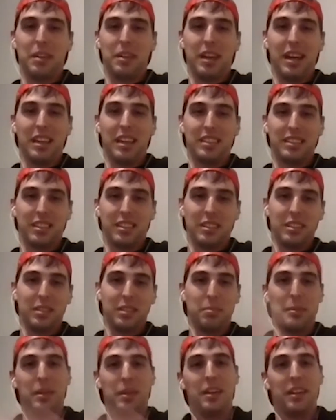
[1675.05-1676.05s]
guy is
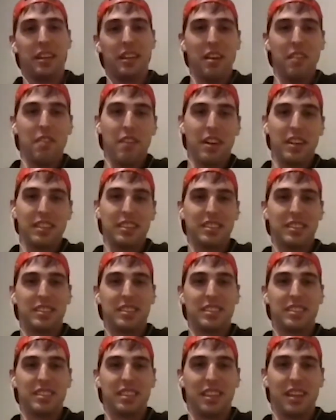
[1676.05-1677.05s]
going to be on LA
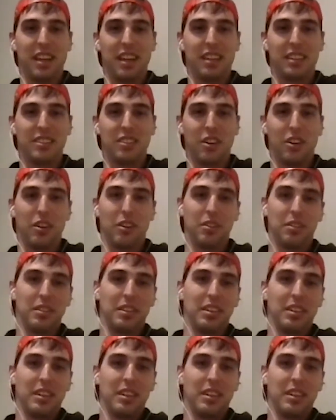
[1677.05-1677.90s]
Fights today. So